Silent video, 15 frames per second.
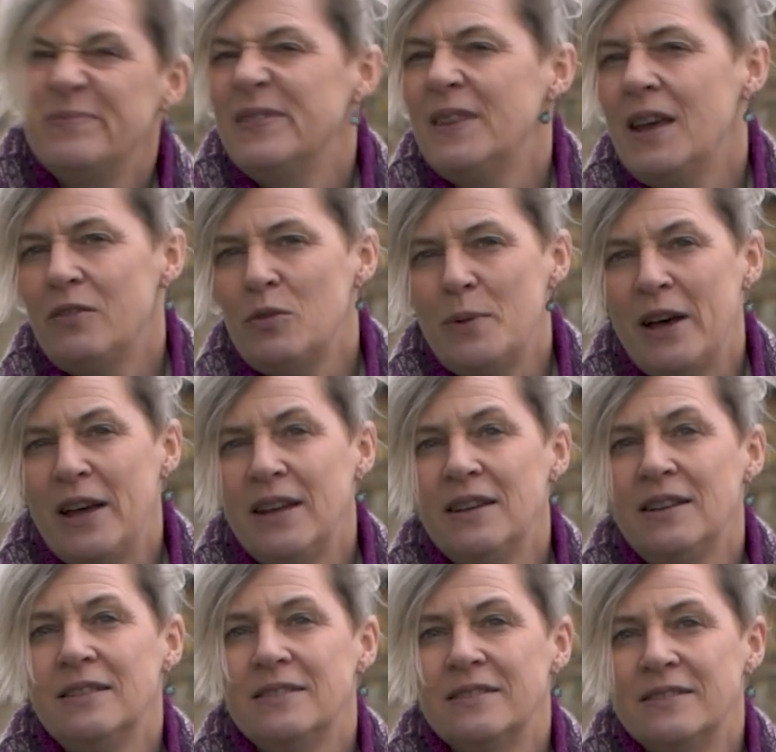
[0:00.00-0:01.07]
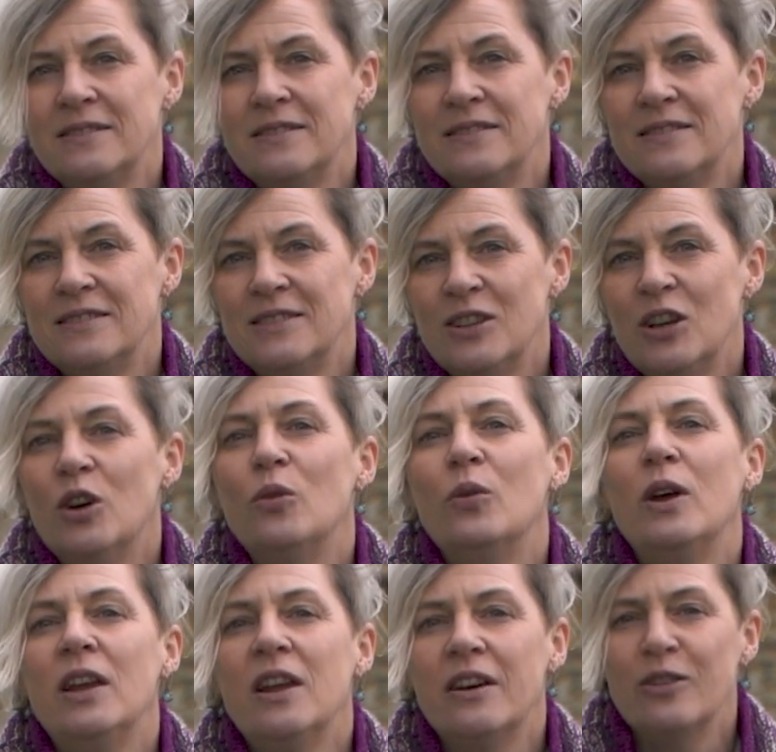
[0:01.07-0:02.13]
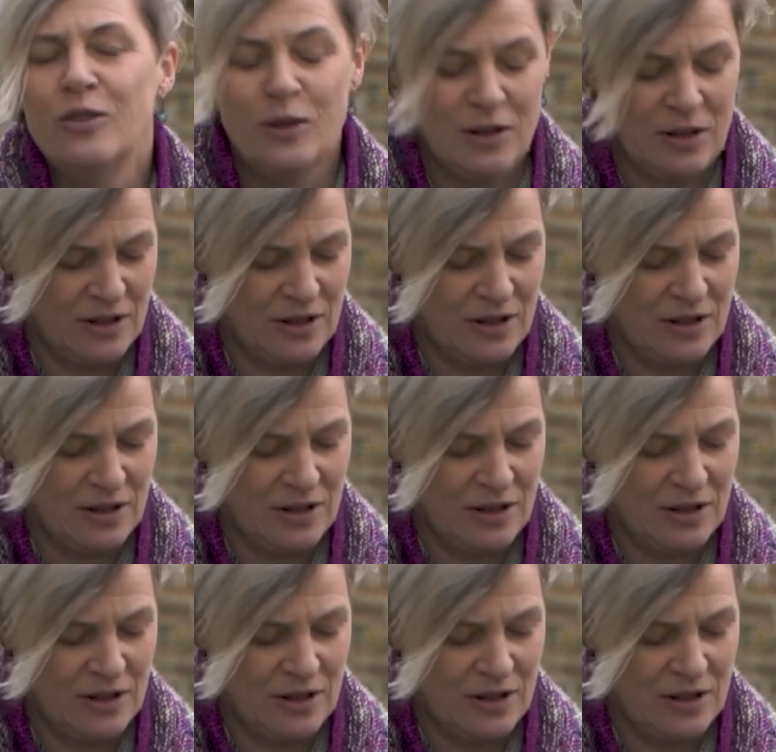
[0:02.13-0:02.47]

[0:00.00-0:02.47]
Never mind, we know.